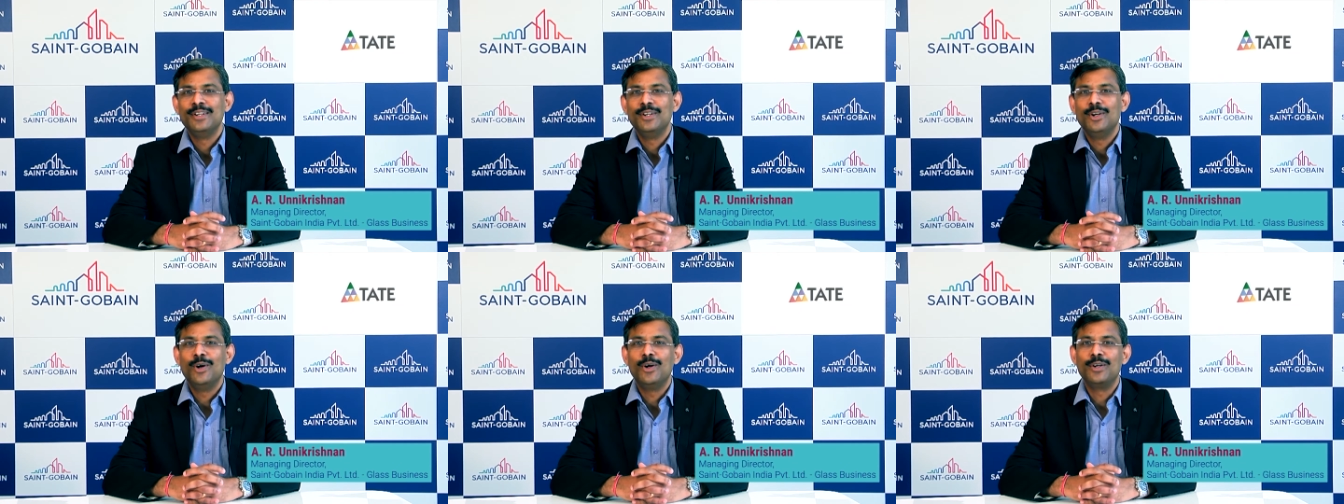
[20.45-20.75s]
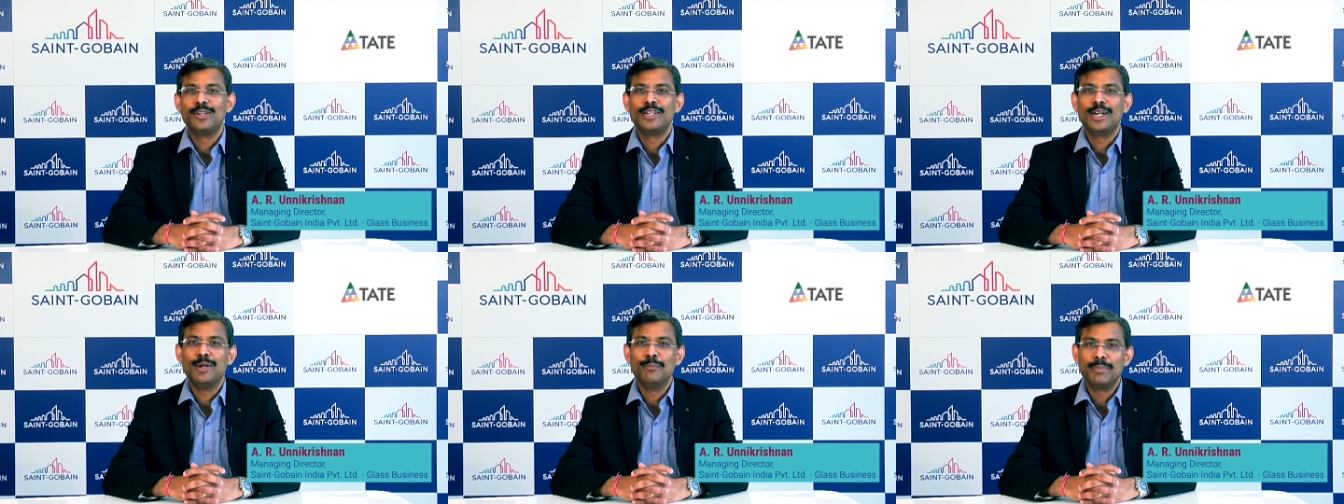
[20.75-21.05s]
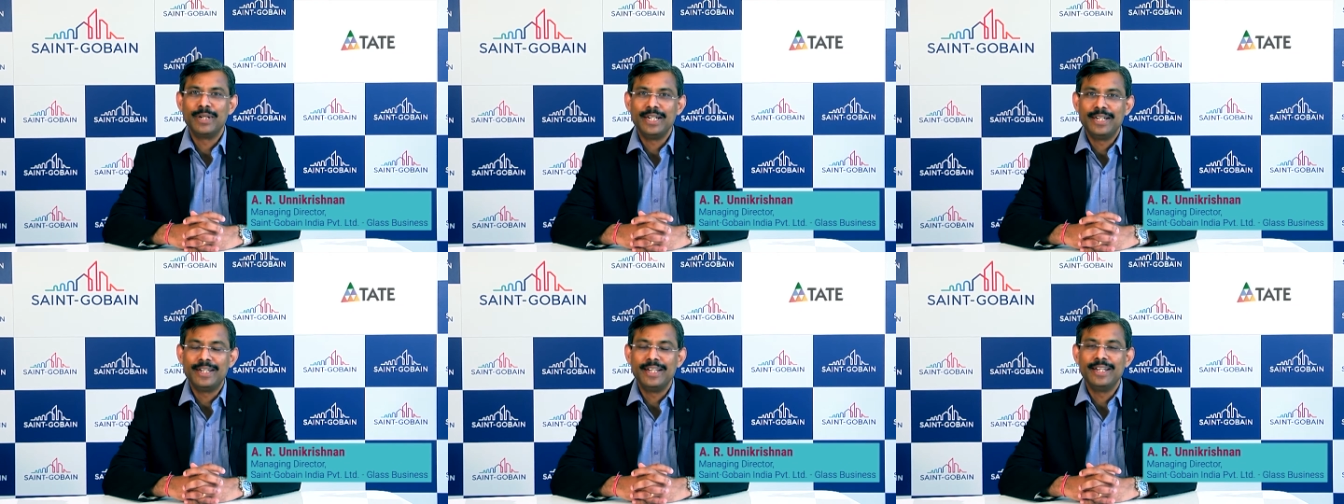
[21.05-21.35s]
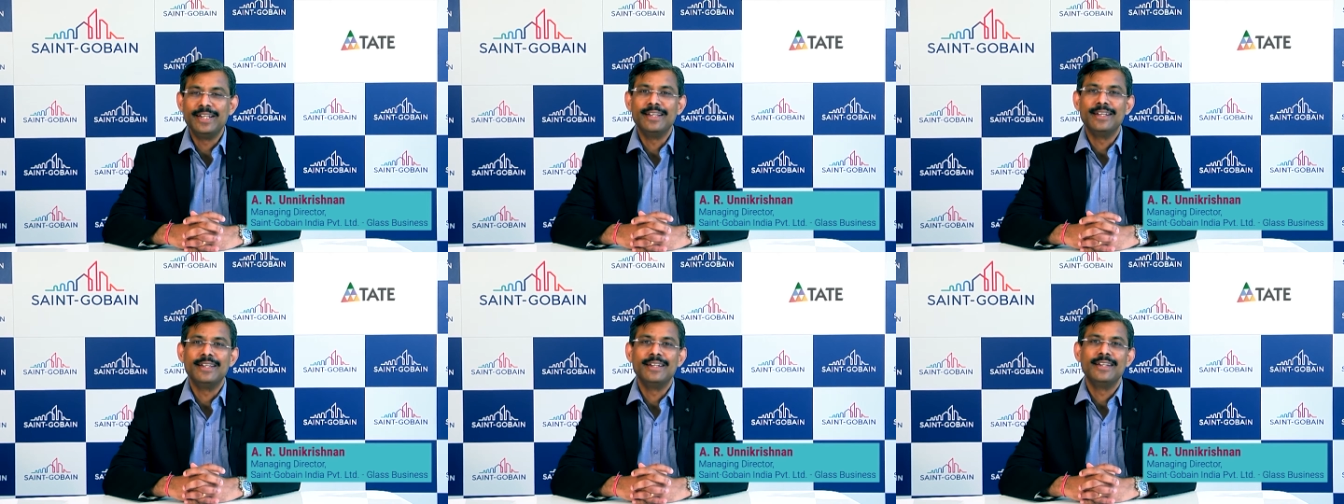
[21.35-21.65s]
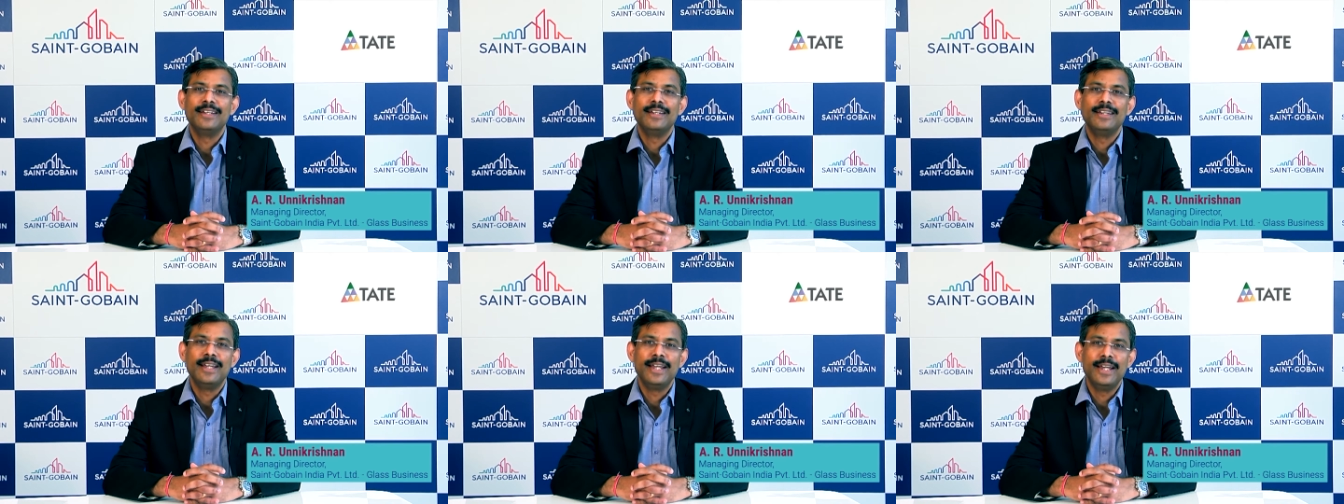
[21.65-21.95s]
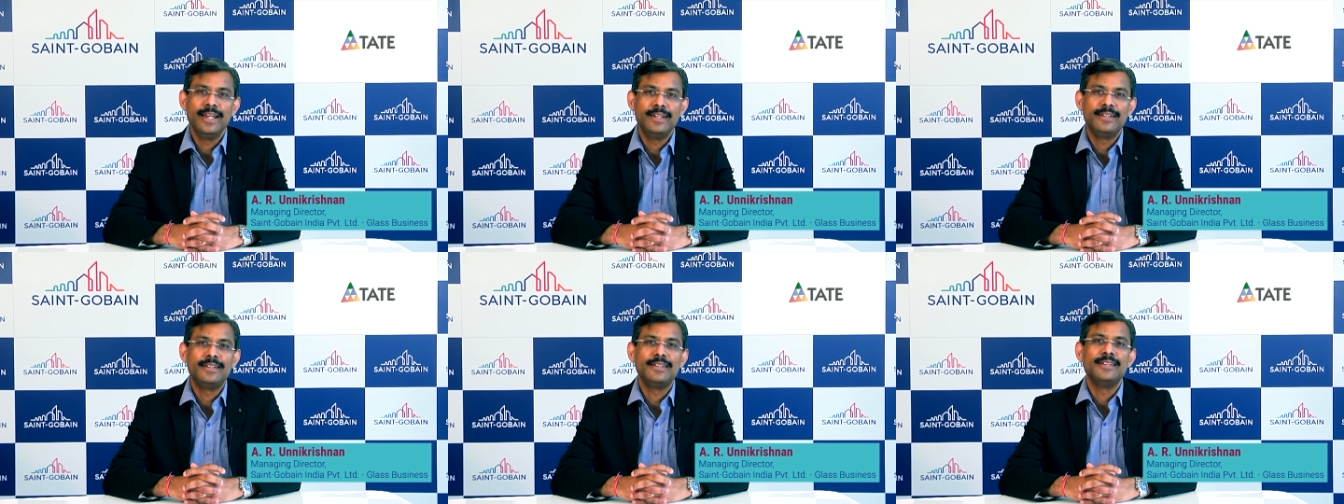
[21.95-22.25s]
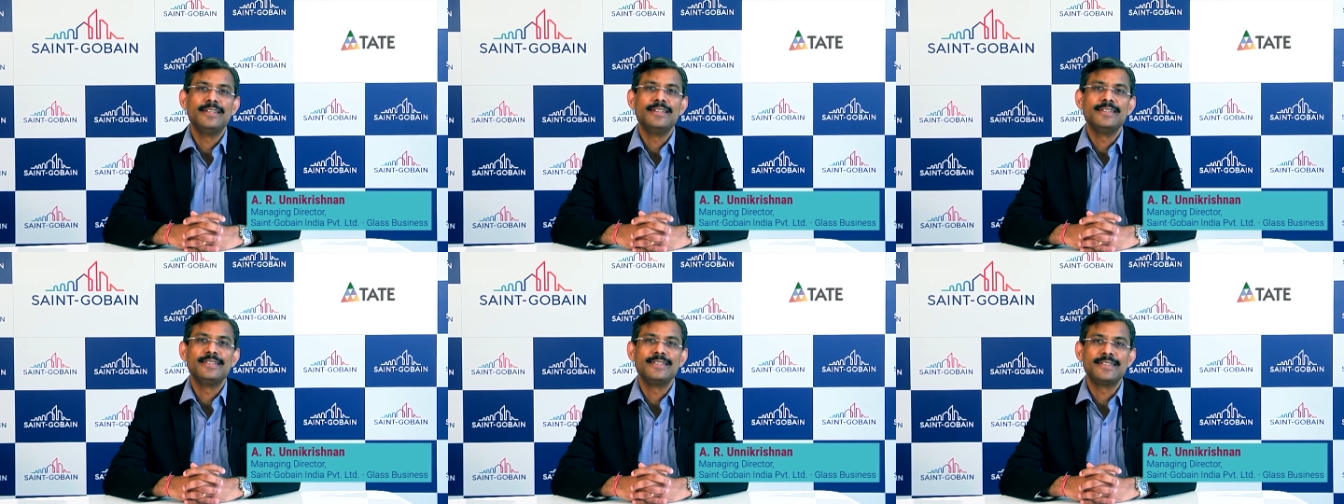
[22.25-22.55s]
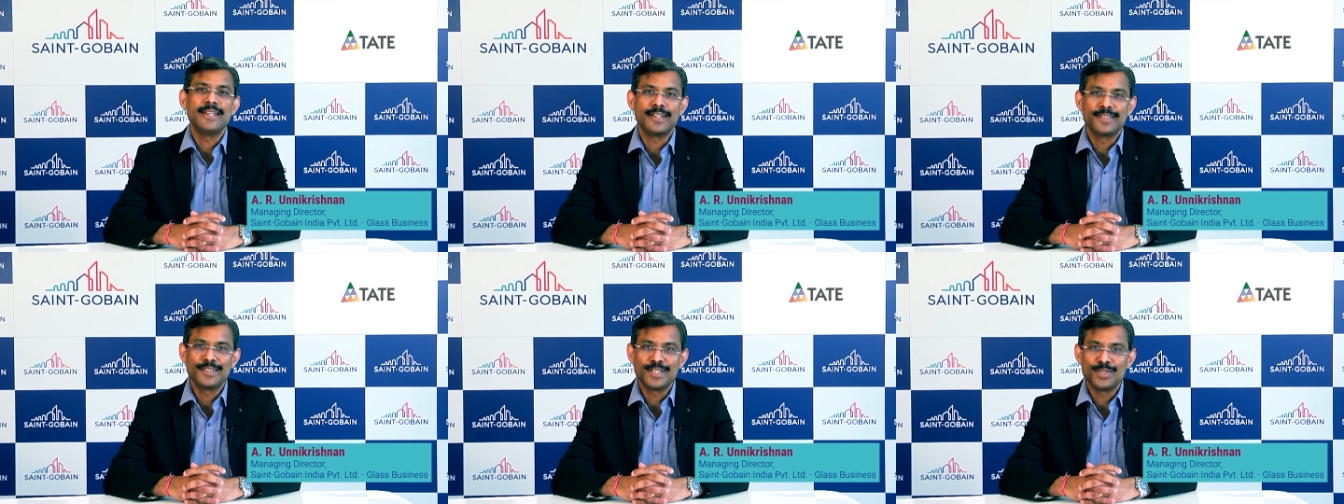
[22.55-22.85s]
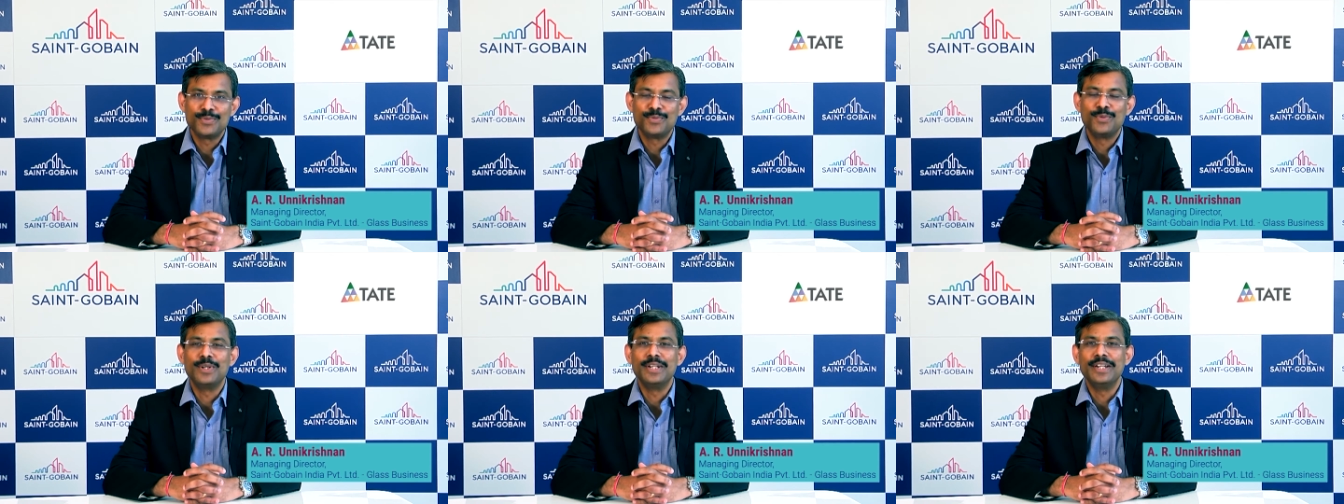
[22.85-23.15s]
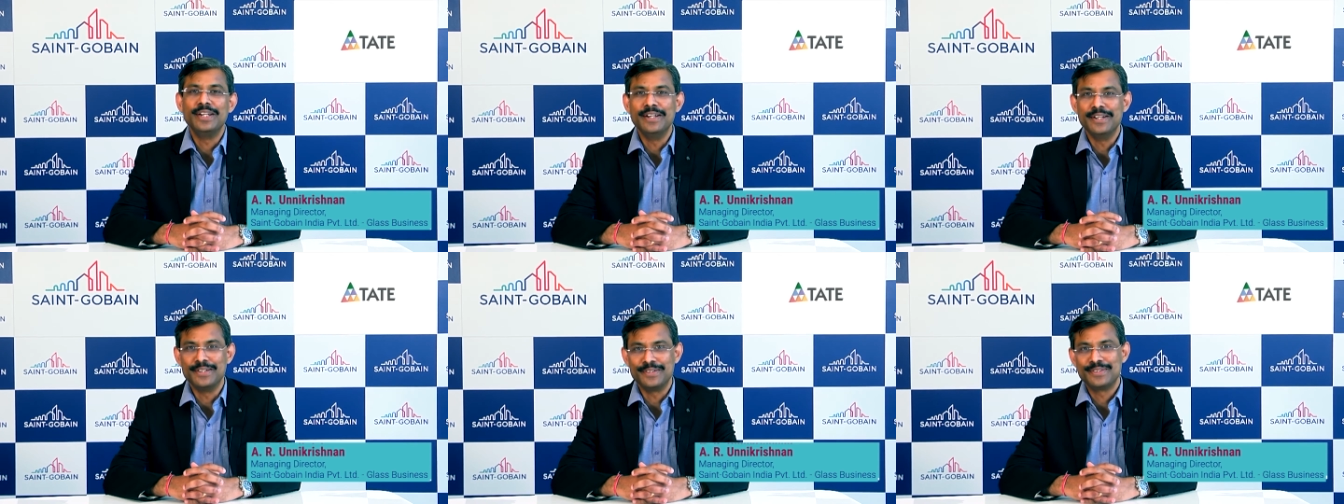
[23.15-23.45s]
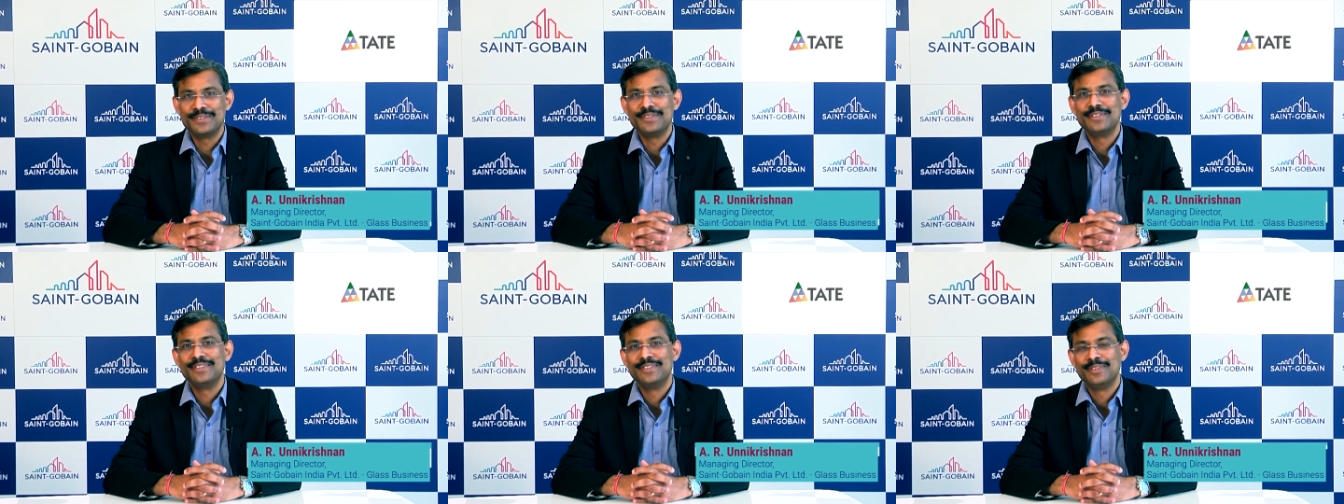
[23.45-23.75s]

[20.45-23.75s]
on completing eight successful years.